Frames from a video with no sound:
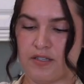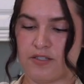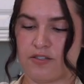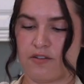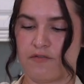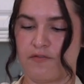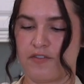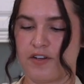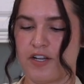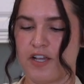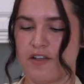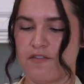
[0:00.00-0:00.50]

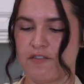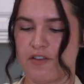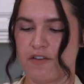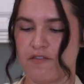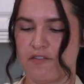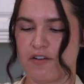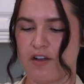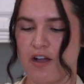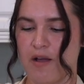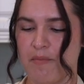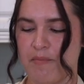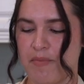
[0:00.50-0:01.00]
Don't forget, if you
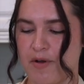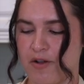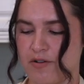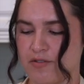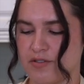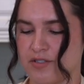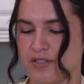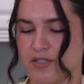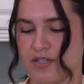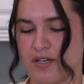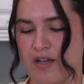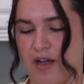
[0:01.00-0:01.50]
have a
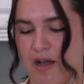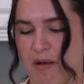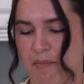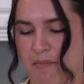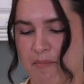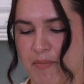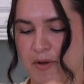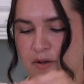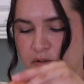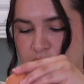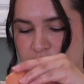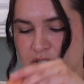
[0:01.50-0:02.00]
compost,
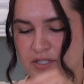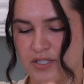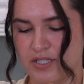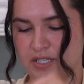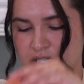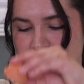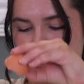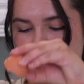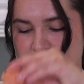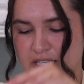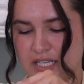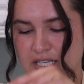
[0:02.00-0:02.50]
compost
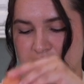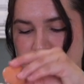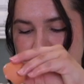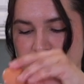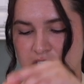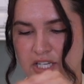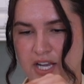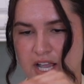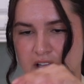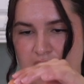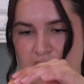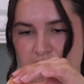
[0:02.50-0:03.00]

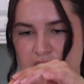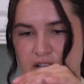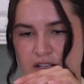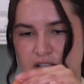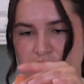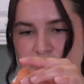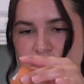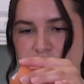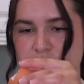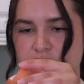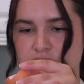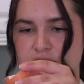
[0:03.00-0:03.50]
these
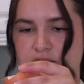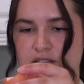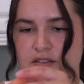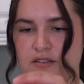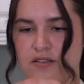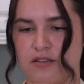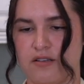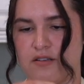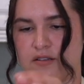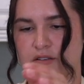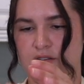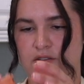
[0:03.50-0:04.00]
shells.
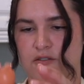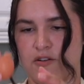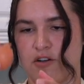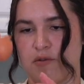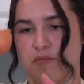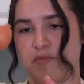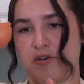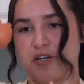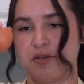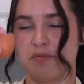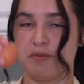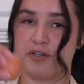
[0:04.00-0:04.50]
Or
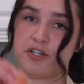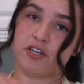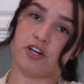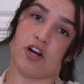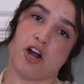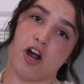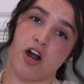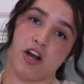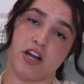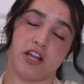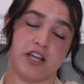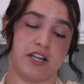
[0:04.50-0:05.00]
put them in your
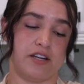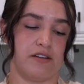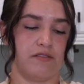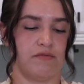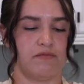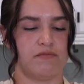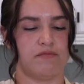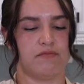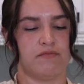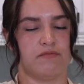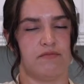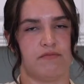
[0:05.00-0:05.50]
garden.
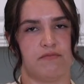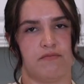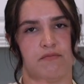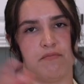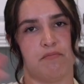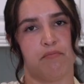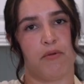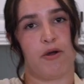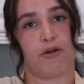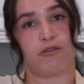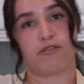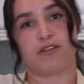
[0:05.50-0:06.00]

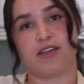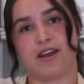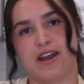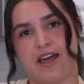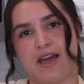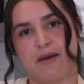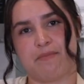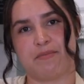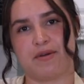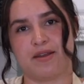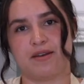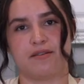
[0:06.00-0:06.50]
Both can
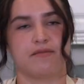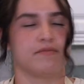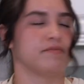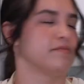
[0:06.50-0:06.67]
happen.